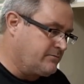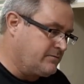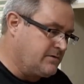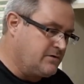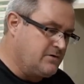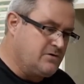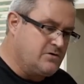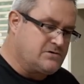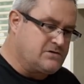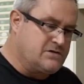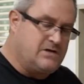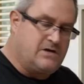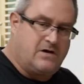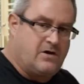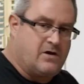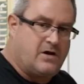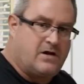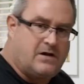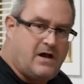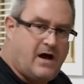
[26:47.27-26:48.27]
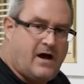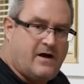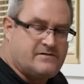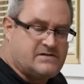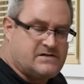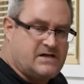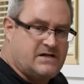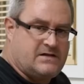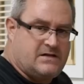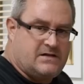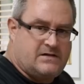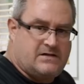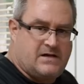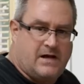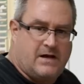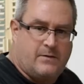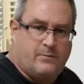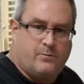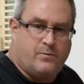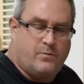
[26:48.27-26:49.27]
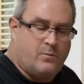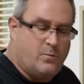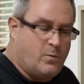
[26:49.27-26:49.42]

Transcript: Usually you can offset the tape